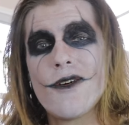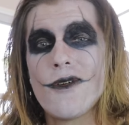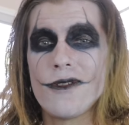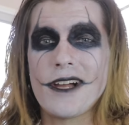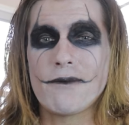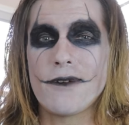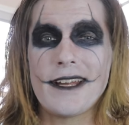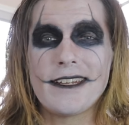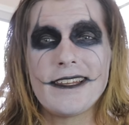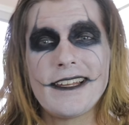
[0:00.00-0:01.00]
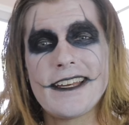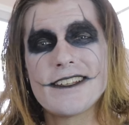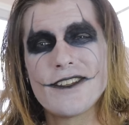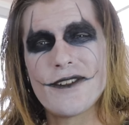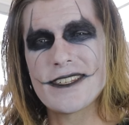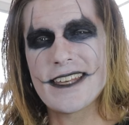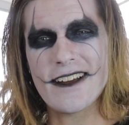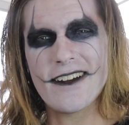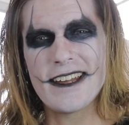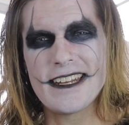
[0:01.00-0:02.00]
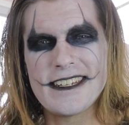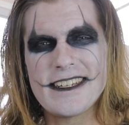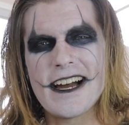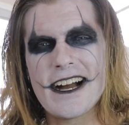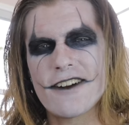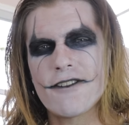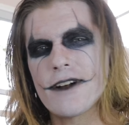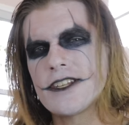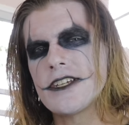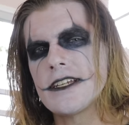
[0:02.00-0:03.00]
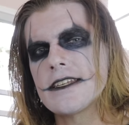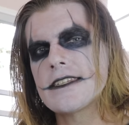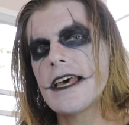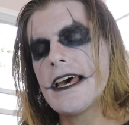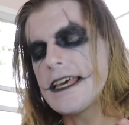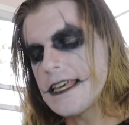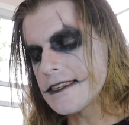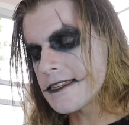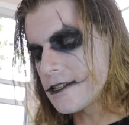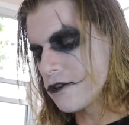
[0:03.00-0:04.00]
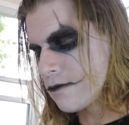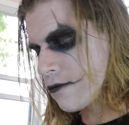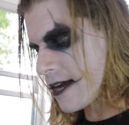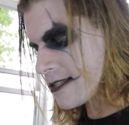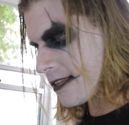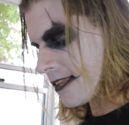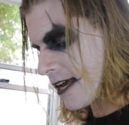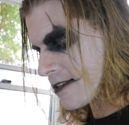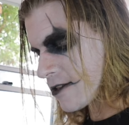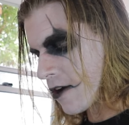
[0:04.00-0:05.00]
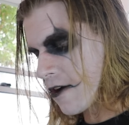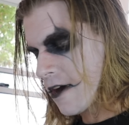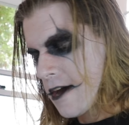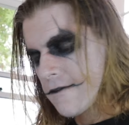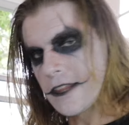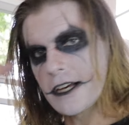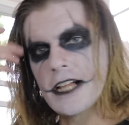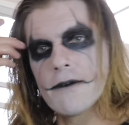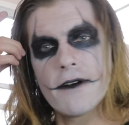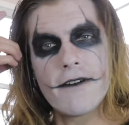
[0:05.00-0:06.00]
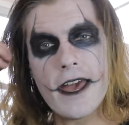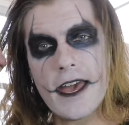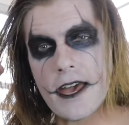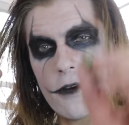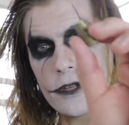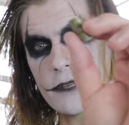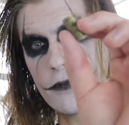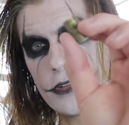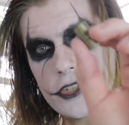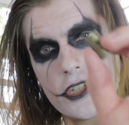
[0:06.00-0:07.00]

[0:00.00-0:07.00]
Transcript: or like Brandon Lee, as long as that kind of dark grunginess is still present there. So for the clump of hair with the bullet